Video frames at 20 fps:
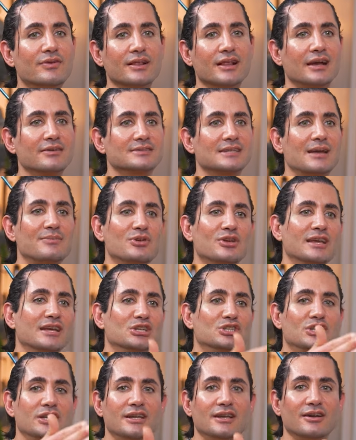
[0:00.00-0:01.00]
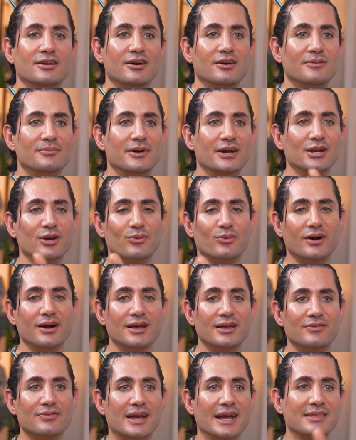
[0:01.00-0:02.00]
Every lifetime you get cheated on by your
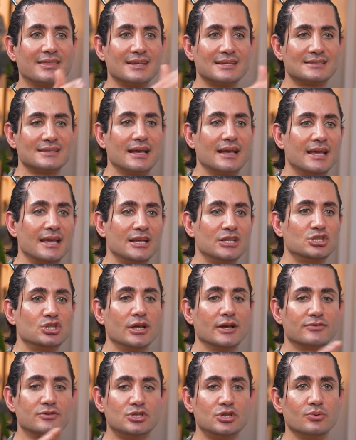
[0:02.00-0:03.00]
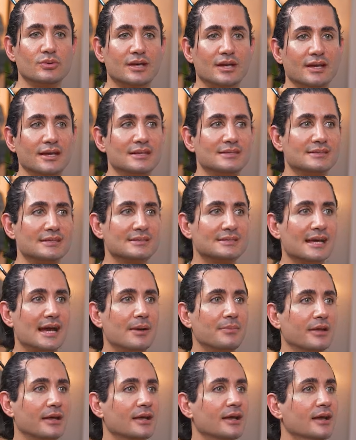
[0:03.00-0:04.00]
wife at this age, you have two kids, this happened,